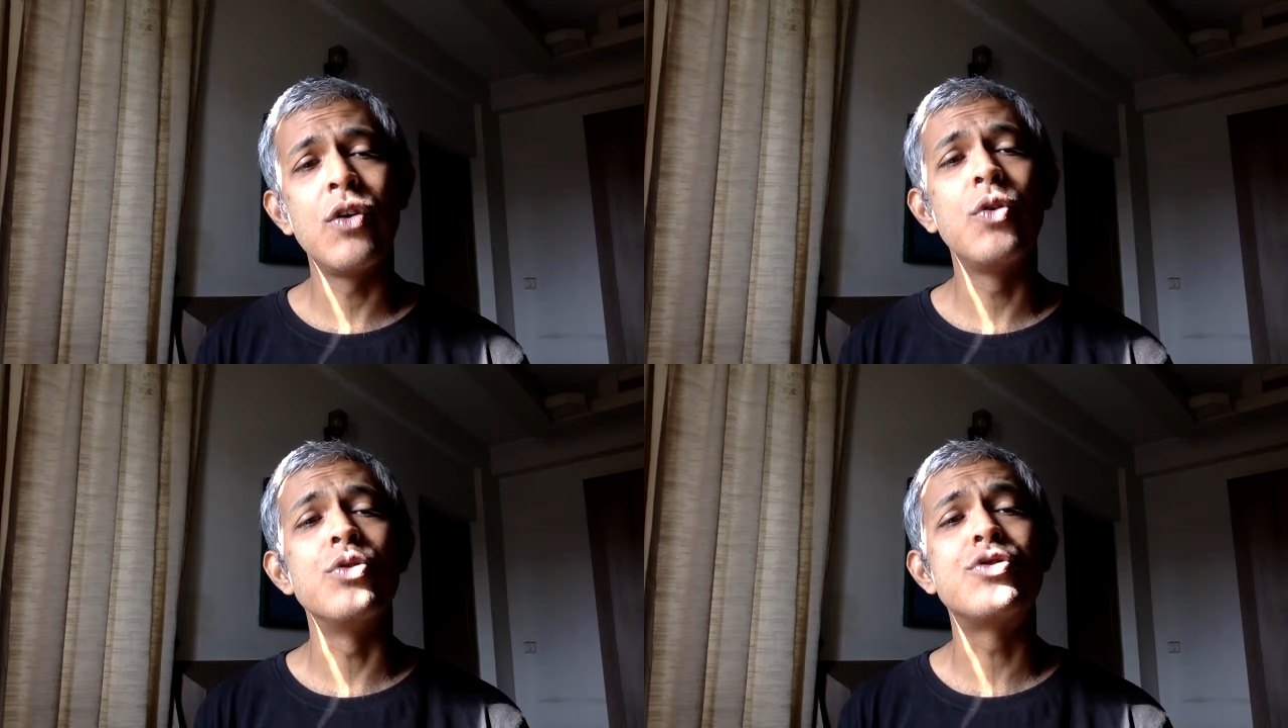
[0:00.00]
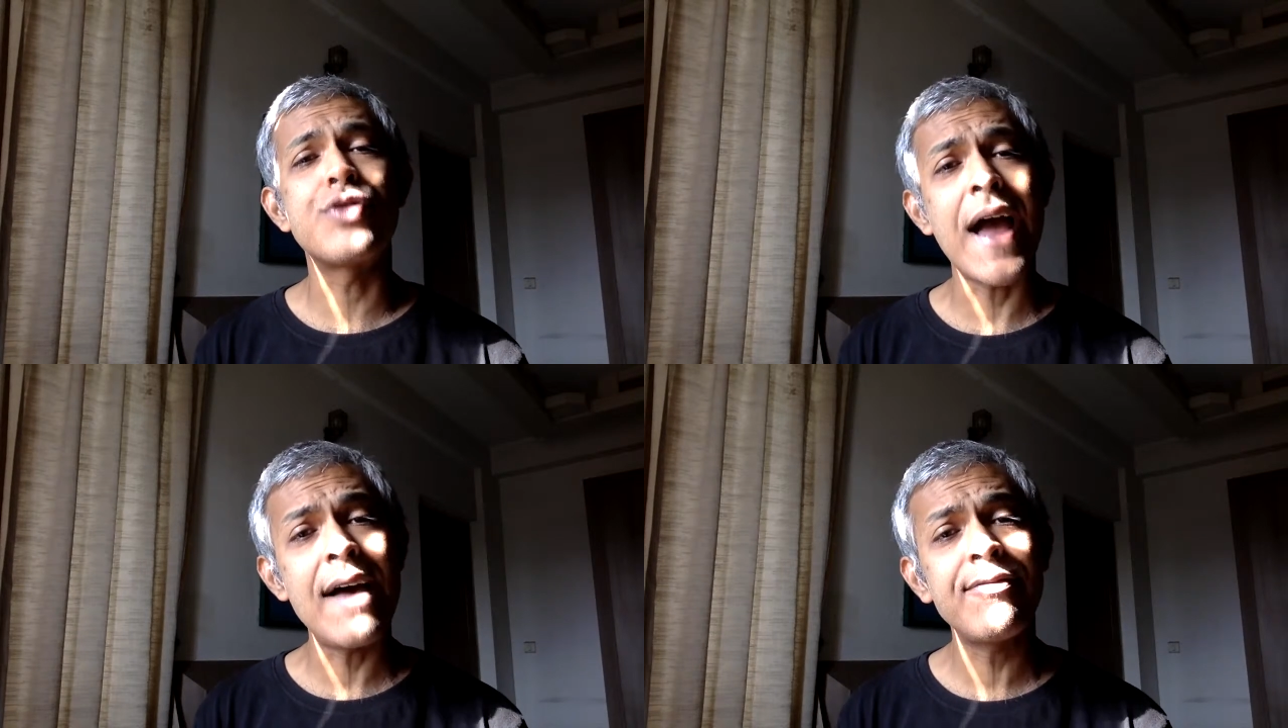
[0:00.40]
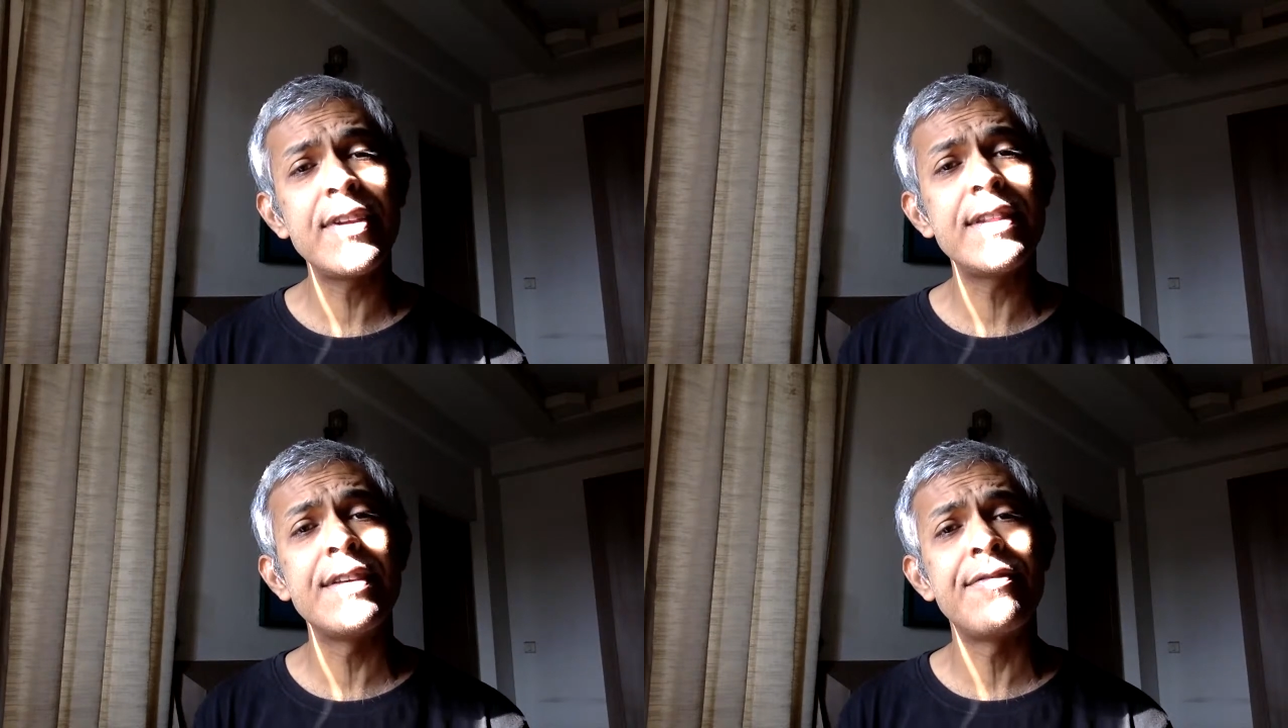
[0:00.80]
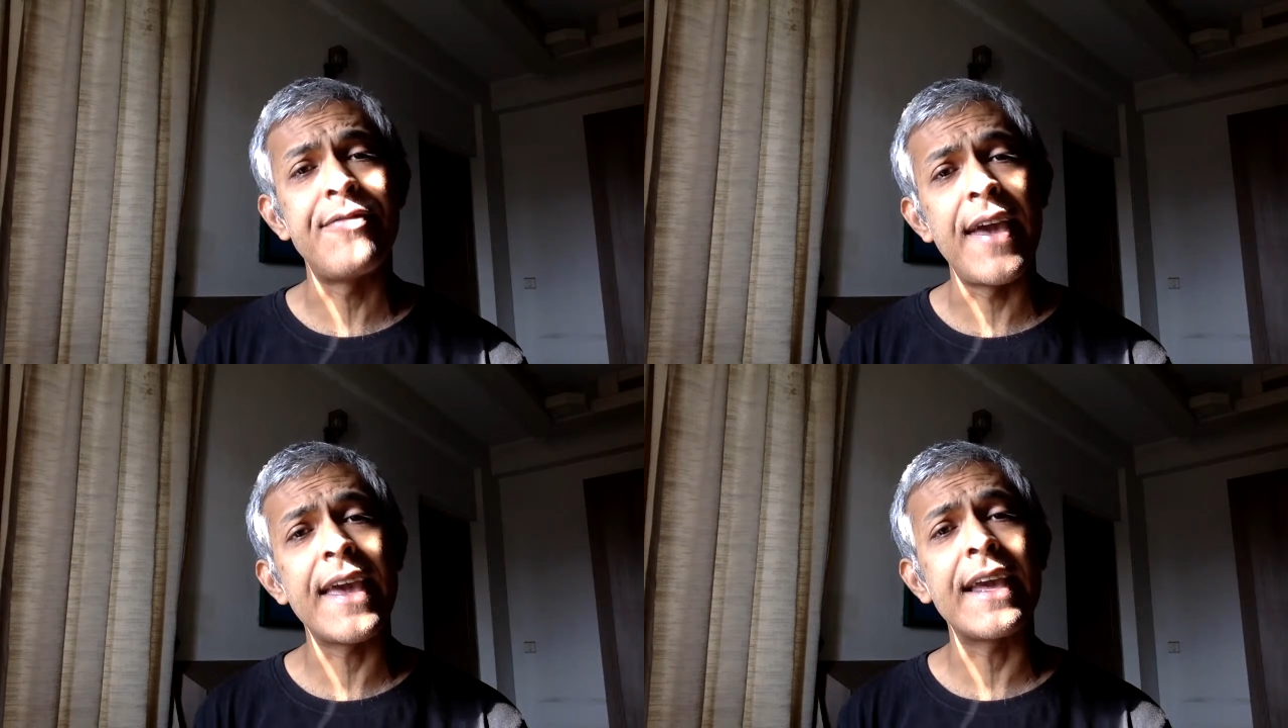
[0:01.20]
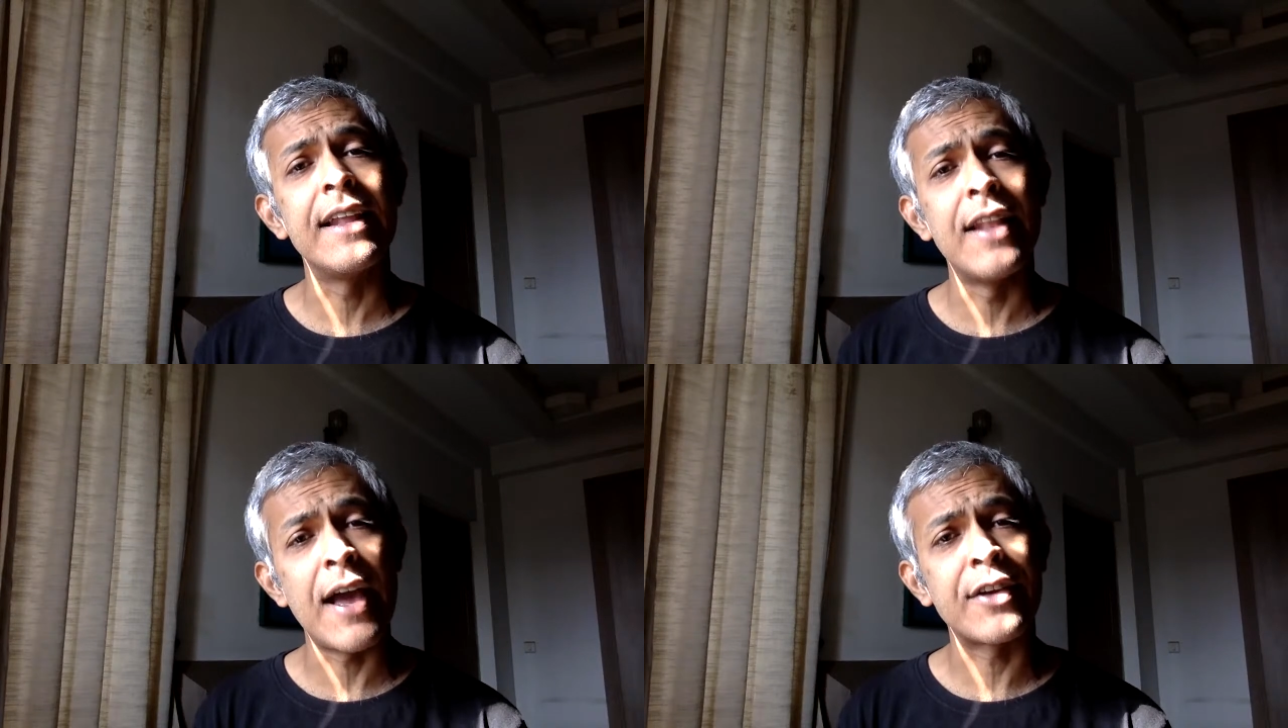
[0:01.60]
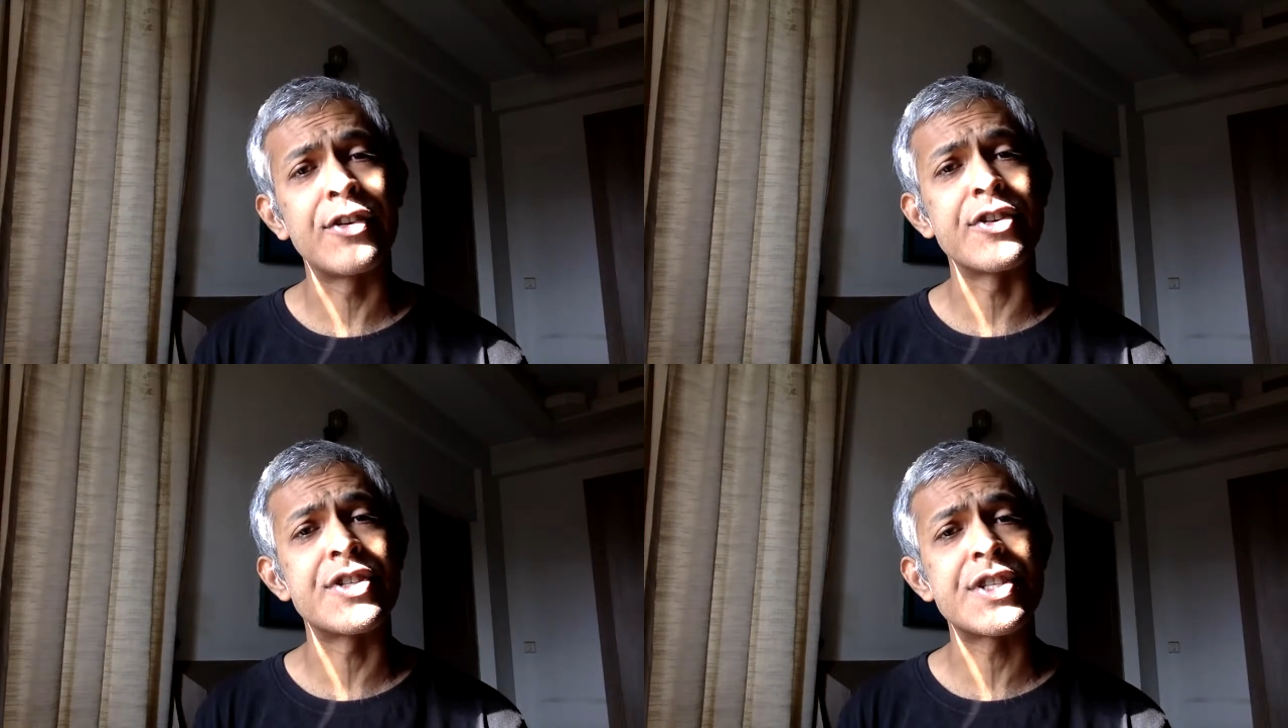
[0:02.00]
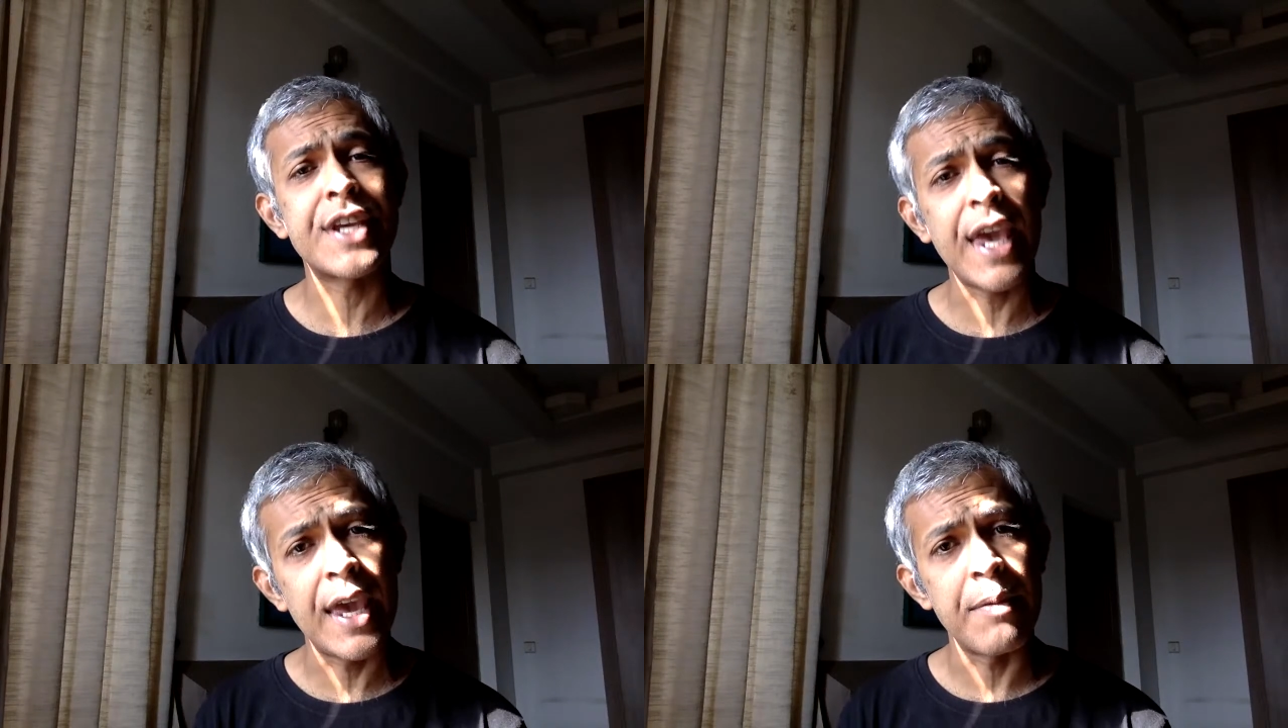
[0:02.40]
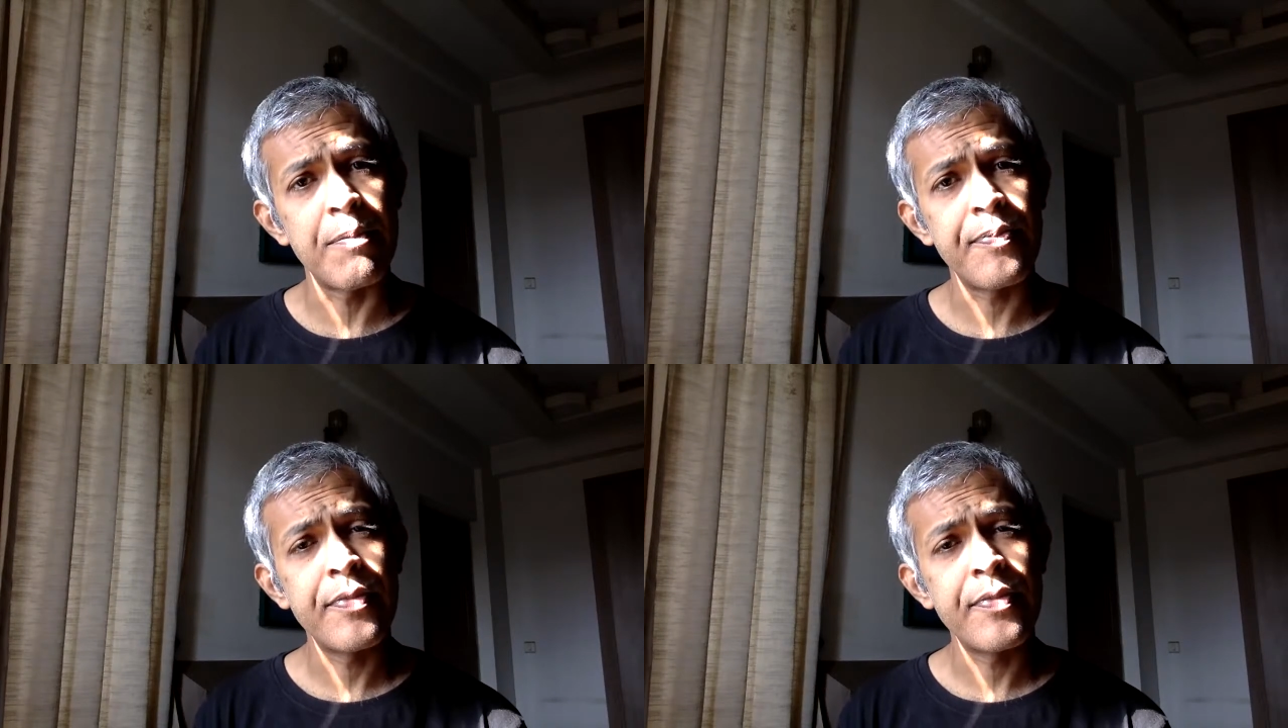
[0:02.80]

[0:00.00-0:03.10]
who drafted the fake elector scheme.